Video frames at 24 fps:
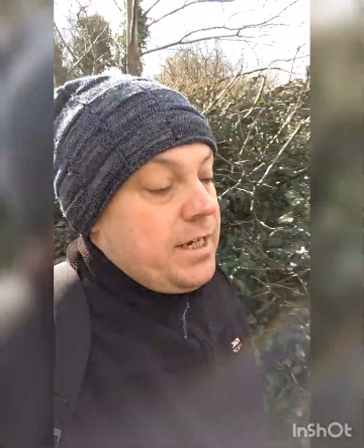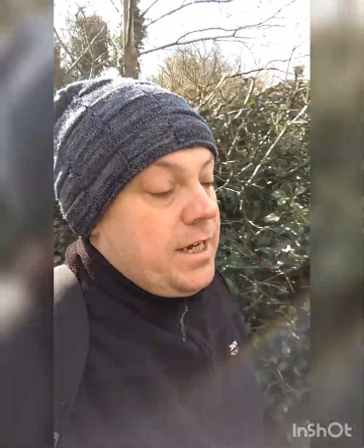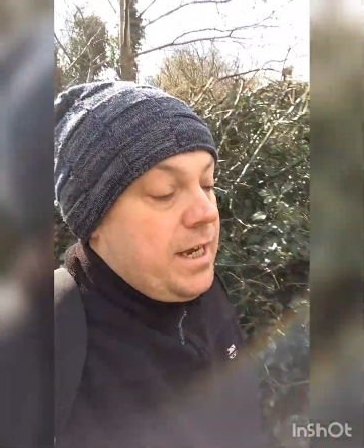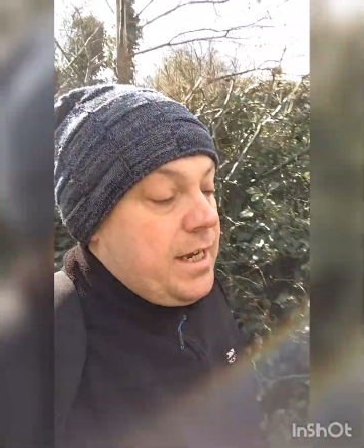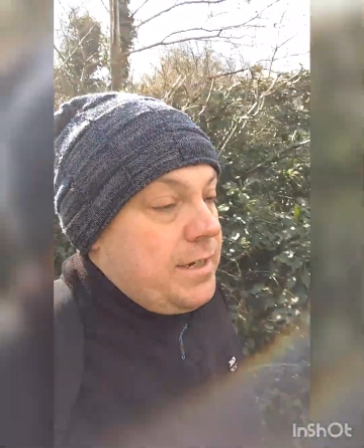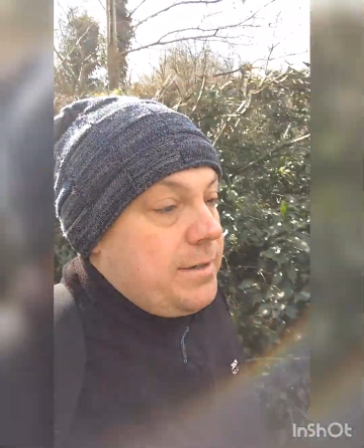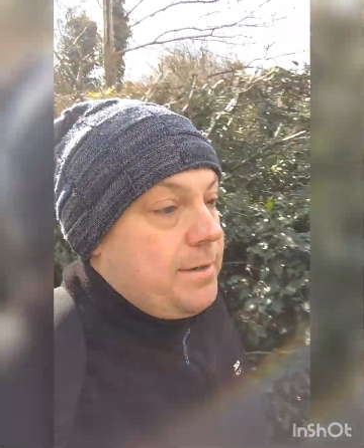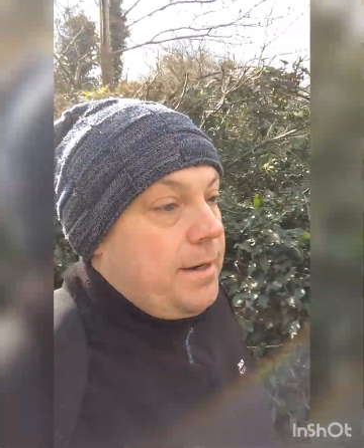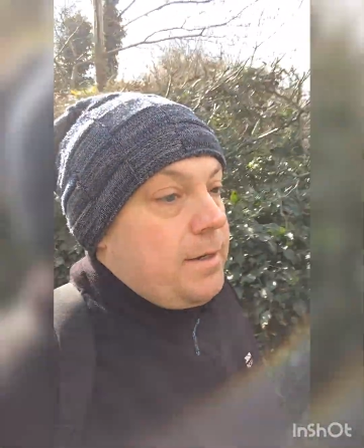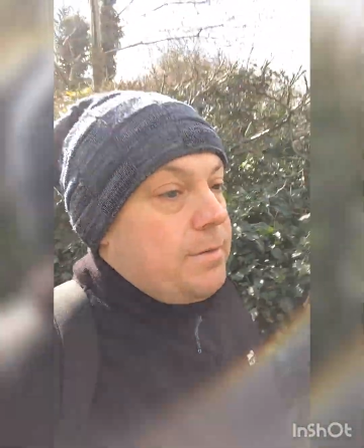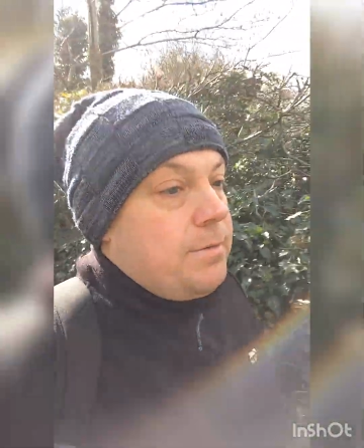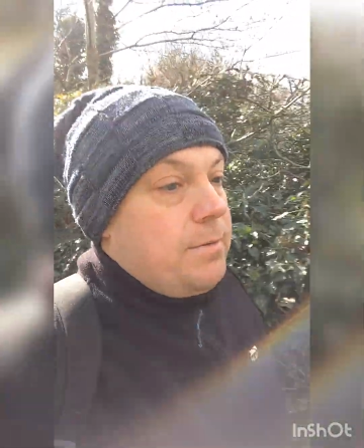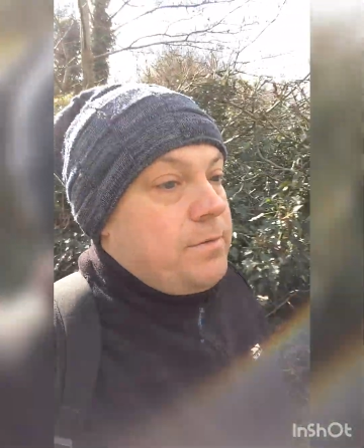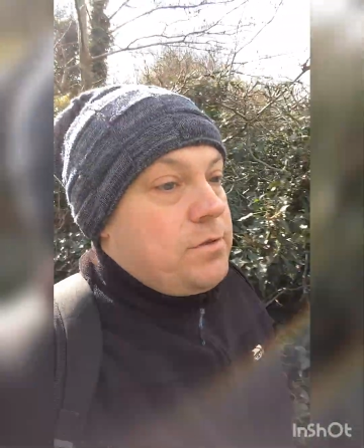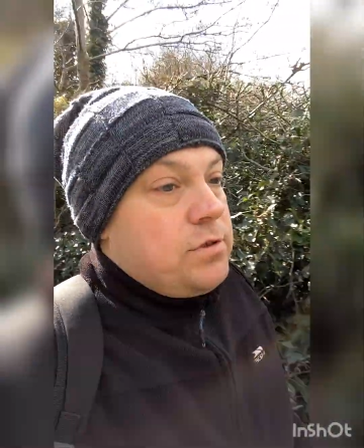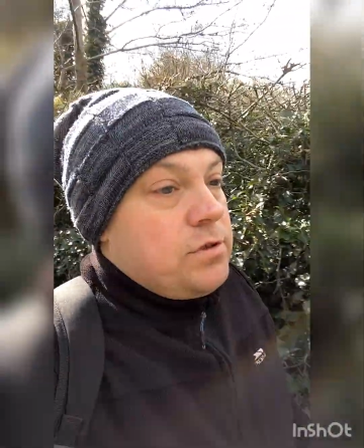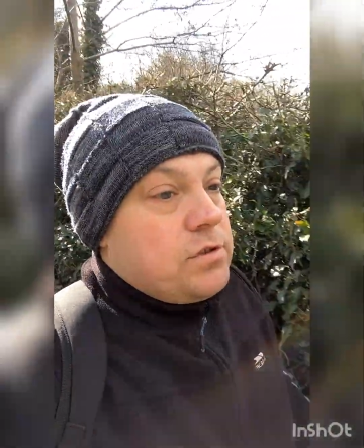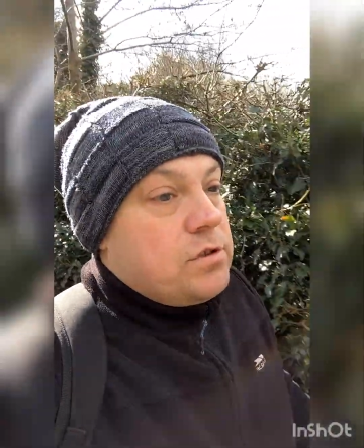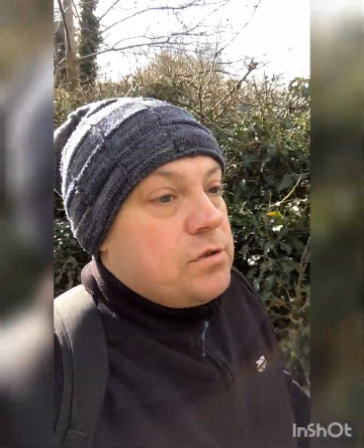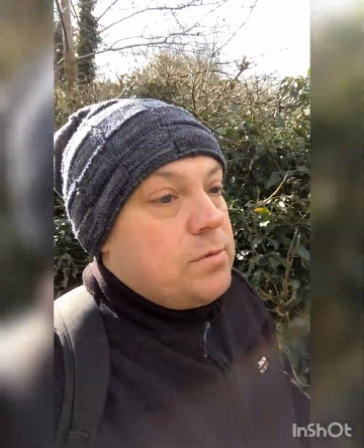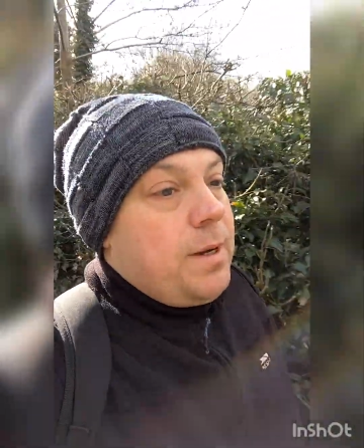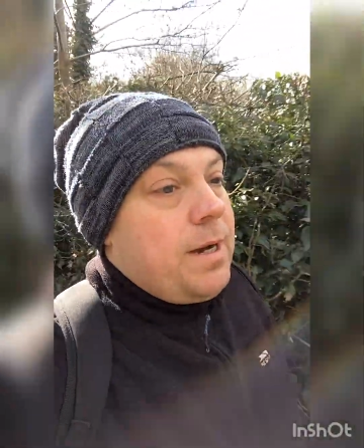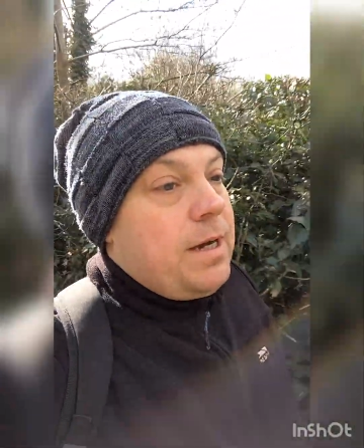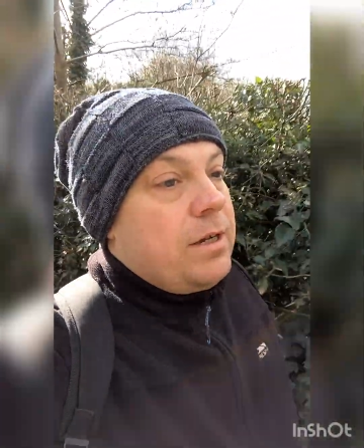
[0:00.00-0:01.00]
Anyway, we've
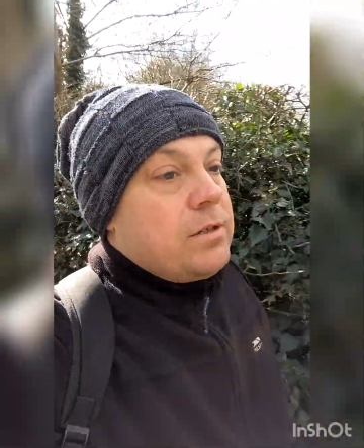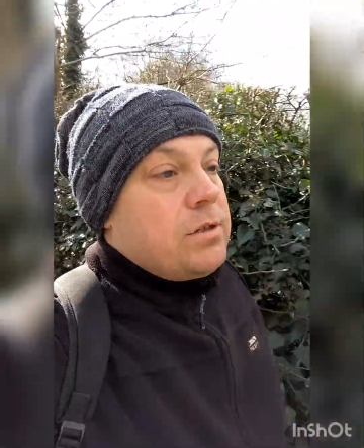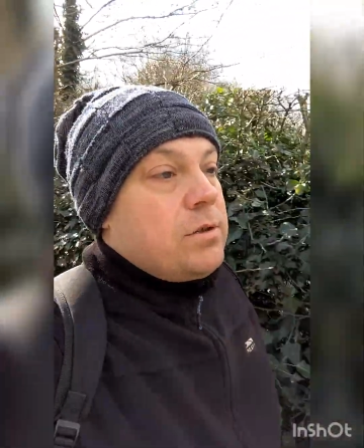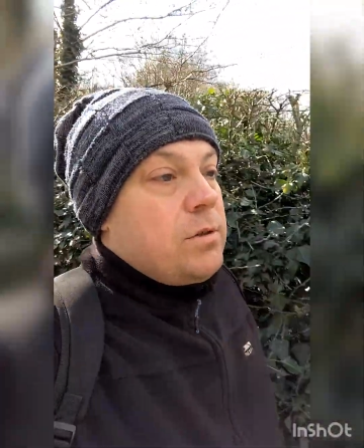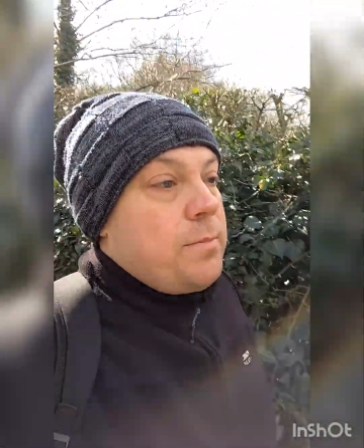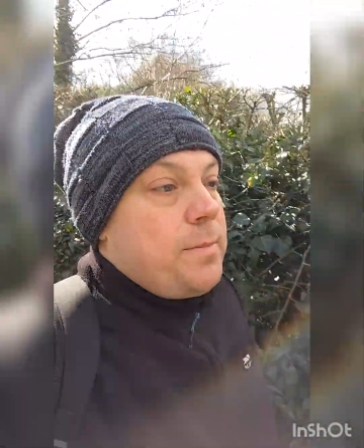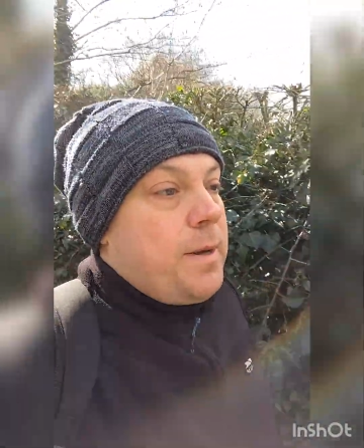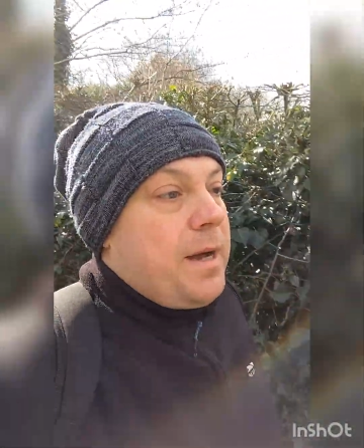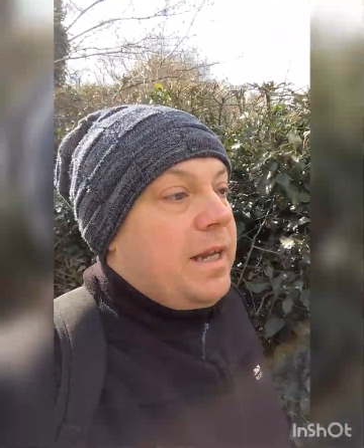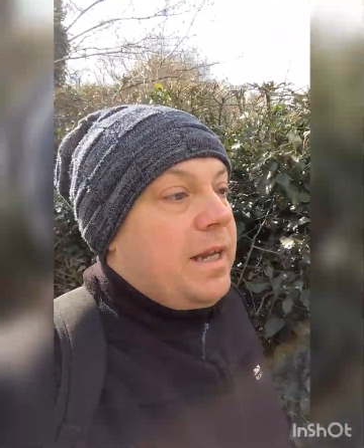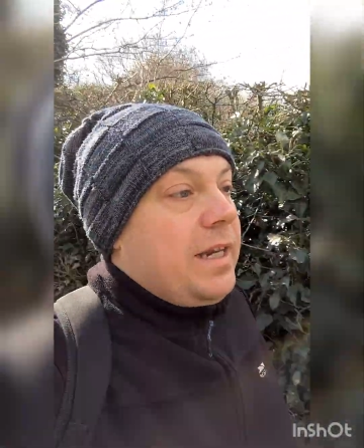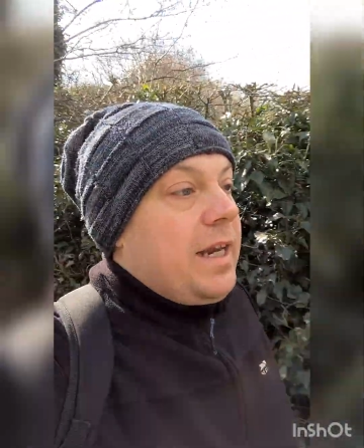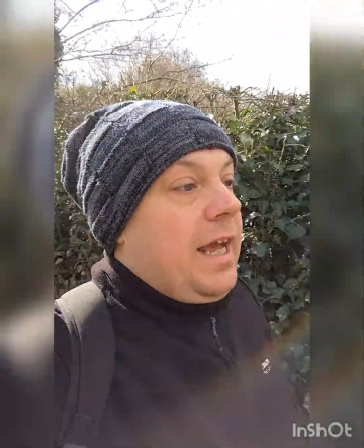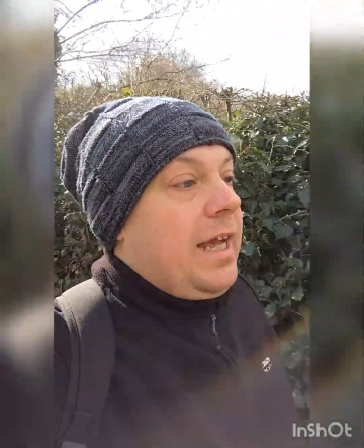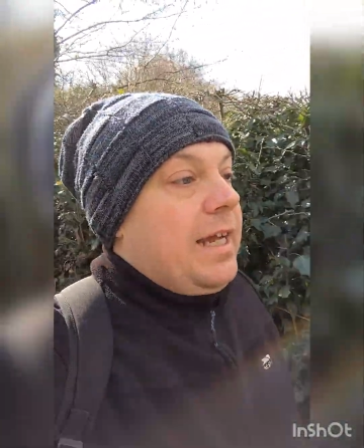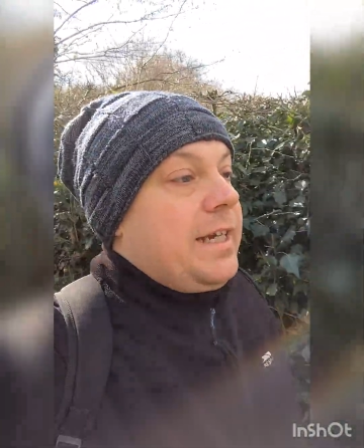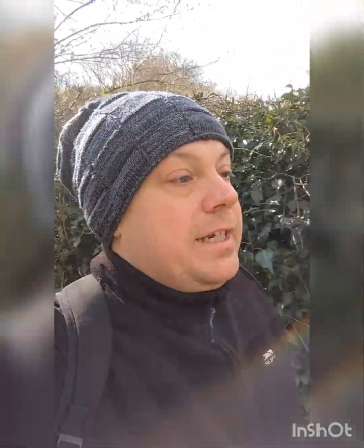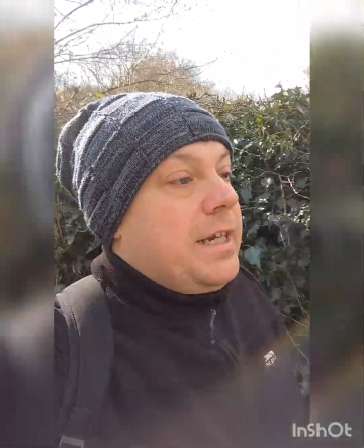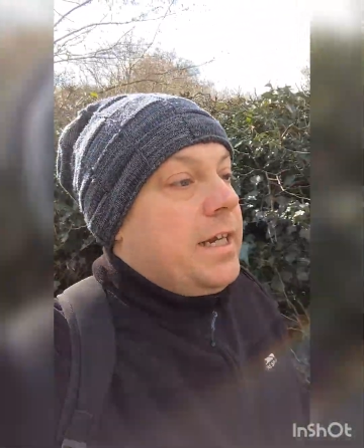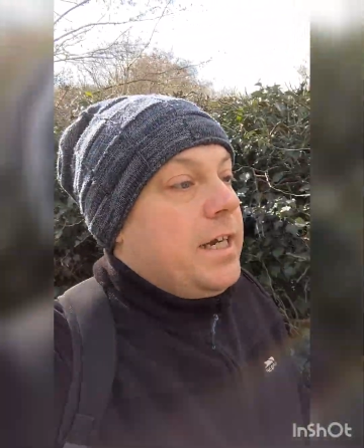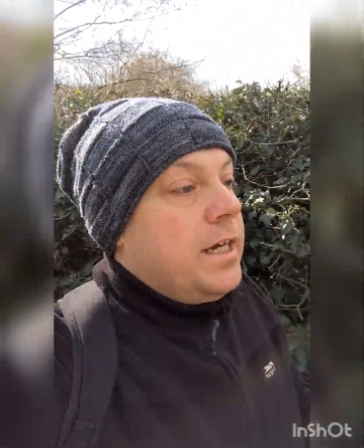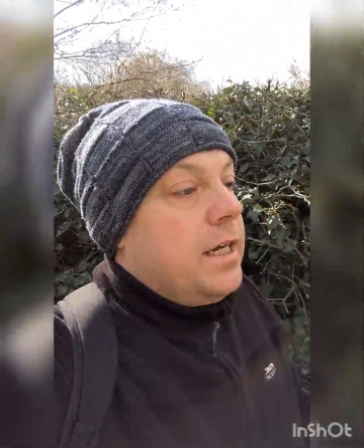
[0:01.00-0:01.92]
just come out onto a back lane,